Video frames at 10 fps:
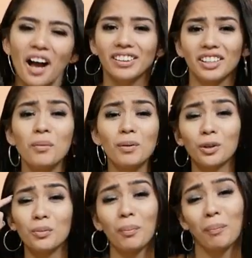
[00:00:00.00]
Hindi ako
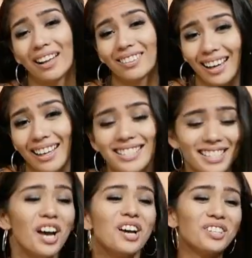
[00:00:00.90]
marunong mag-math, guys.
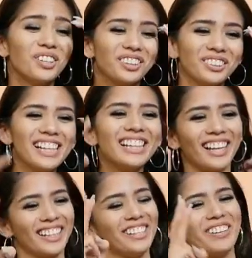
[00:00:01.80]
So 3
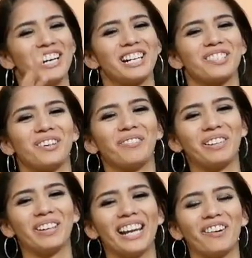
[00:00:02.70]
lucky winners will be
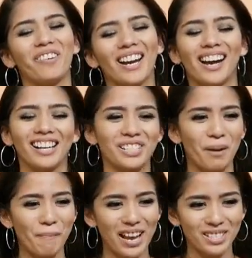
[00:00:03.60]
winning
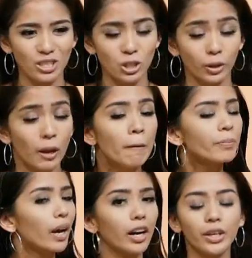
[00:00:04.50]
100 pesos load.
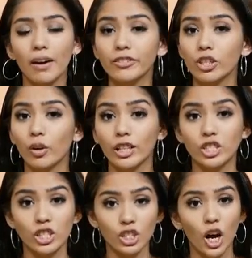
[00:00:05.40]
All you have to do is
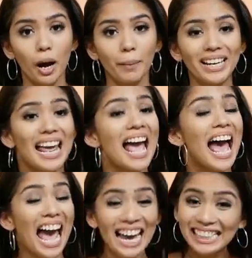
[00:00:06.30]
just comment
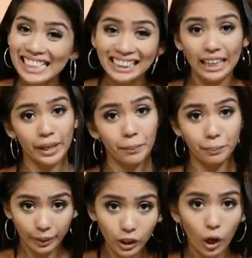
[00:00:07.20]
anything
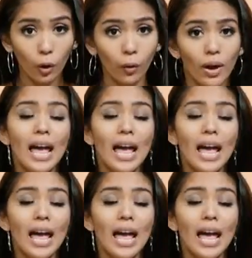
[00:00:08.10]
below.